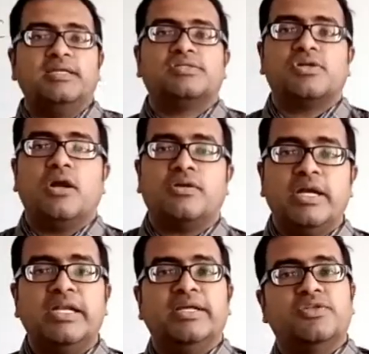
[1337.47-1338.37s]
start
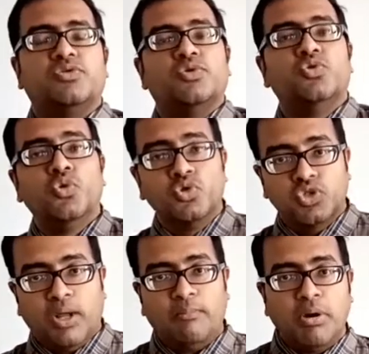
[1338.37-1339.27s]
writing, it is a huge
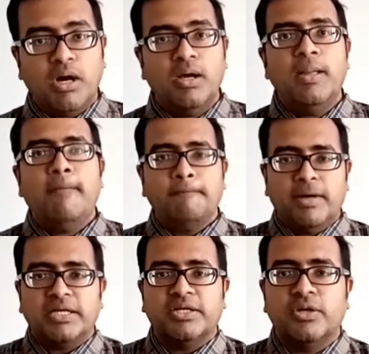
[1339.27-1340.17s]
number,
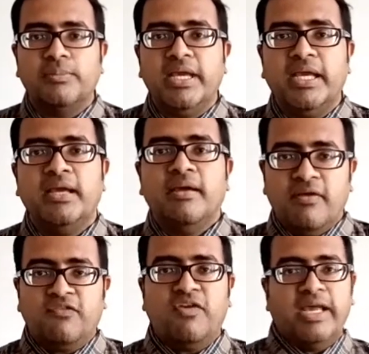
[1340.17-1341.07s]
but it will be
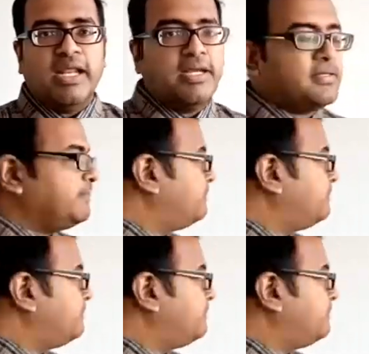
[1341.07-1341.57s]
finite.